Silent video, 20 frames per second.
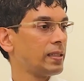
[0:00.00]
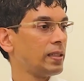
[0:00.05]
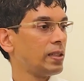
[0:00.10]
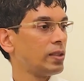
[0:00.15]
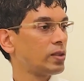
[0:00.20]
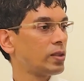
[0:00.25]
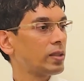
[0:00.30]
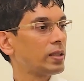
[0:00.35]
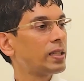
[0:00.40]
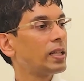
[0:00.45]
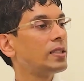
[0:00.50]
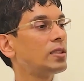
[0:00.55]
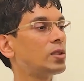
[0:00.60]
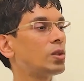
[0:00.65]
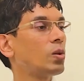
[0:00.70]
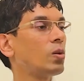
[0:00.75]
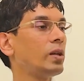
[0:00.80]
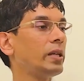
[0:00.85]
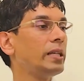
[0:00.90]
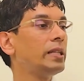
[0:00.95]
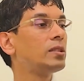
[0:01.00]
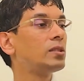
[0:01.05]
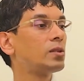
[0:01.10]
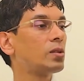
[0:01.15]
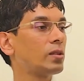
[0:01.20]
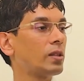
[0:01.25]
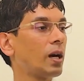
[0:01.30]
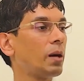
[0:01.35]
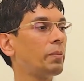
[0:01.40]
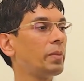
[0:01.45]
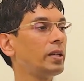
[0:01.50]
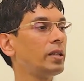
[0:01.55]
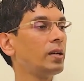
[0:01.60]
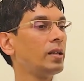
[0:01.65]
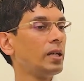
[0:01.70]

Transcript: So control needs to come in.